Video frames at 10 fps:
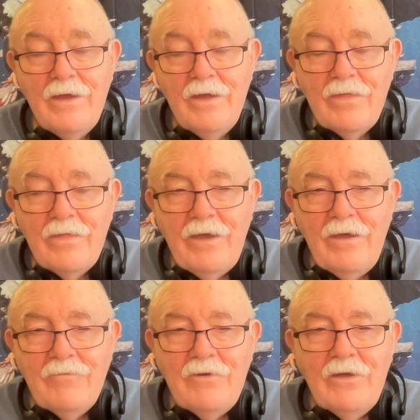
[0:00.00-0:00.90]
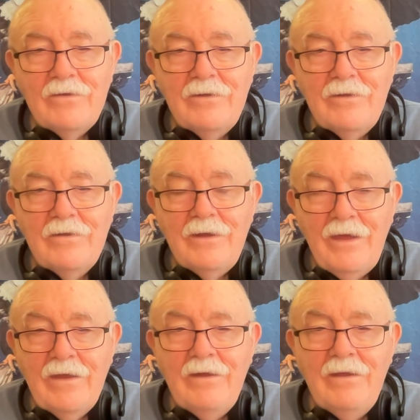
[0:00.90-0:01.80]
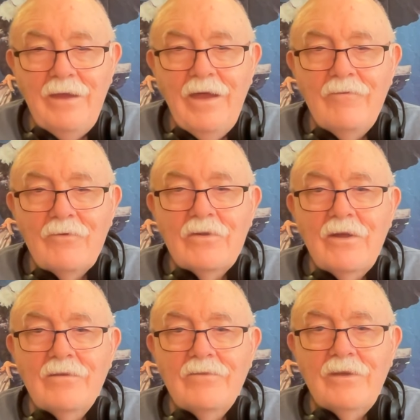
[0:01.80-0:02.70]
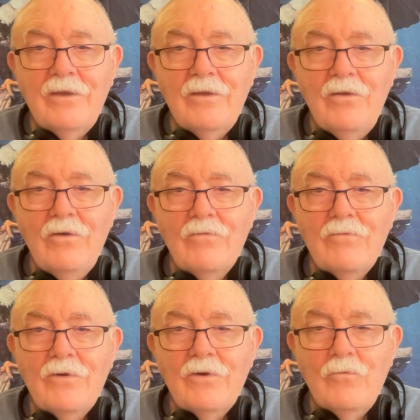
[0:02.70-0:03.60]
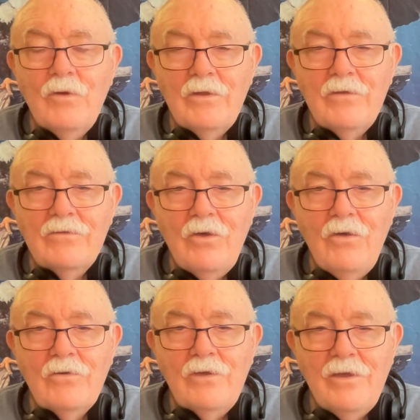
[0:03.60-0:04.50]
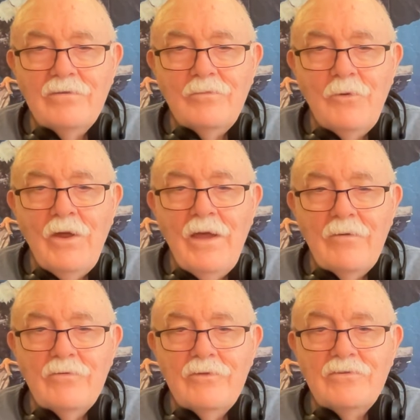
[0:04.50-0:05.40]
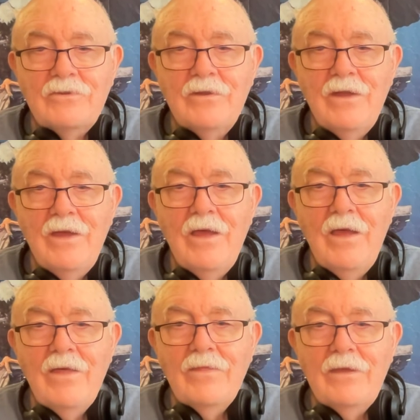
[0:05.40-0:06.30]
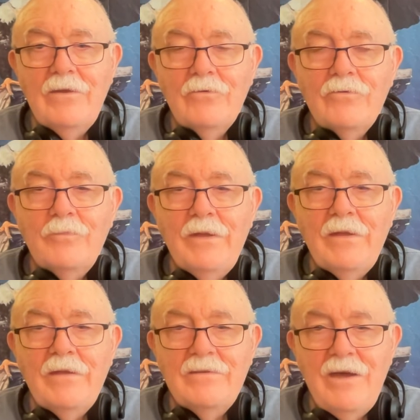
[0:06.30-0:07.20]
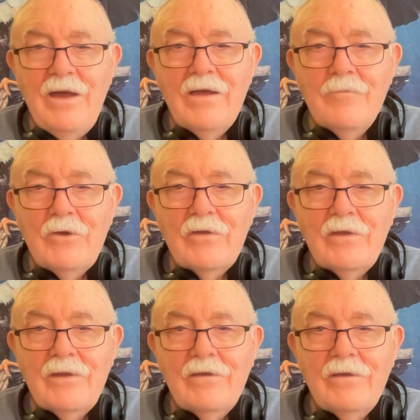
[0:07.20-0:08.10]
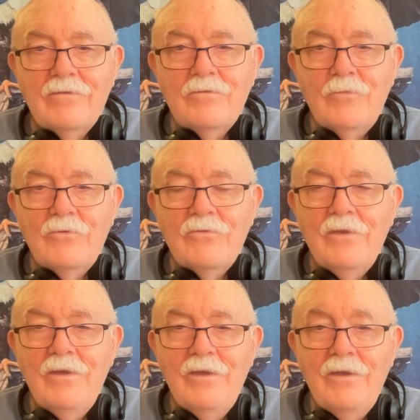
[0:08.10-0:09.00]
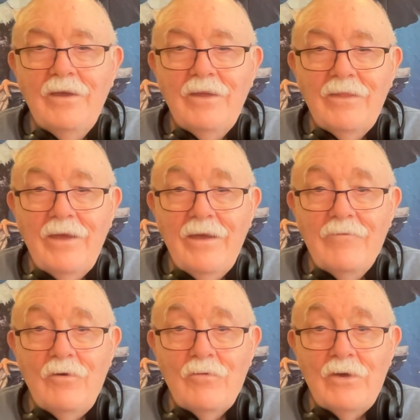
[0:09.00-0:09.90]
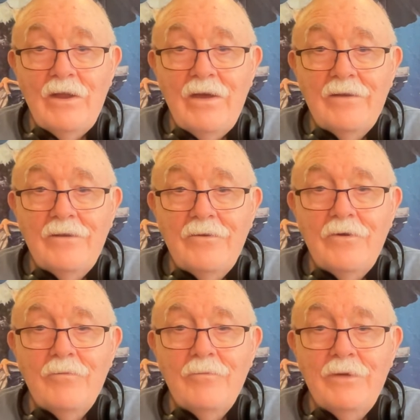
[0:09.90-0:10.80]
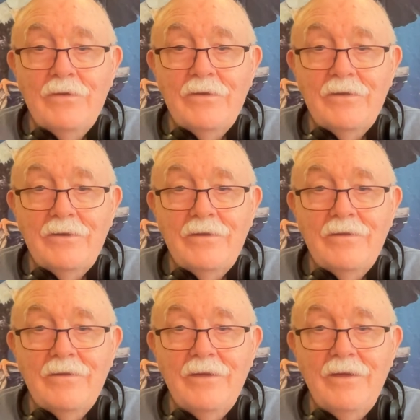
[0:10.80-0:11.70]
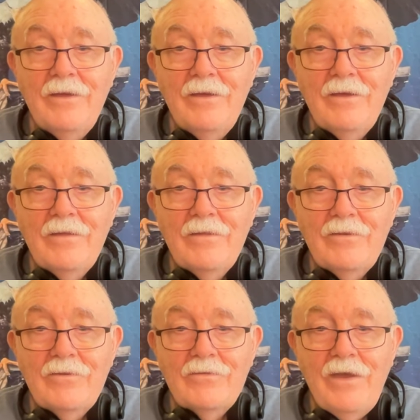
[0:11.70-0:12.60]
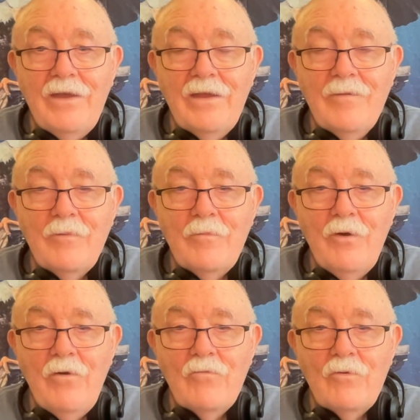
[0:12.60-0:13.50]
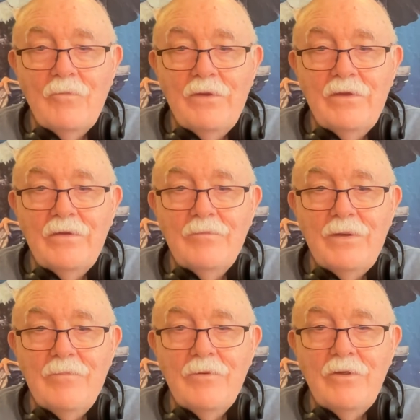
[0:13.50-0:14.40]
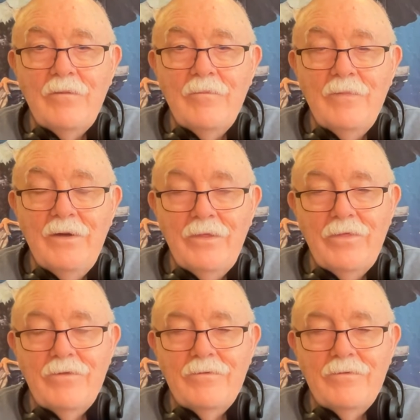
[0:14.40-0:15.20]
they have not done any advertising at all for what is called customer acquisition. They don't spend a dime on getting customers, and they have over 900 million. They're signing up over a million people a month.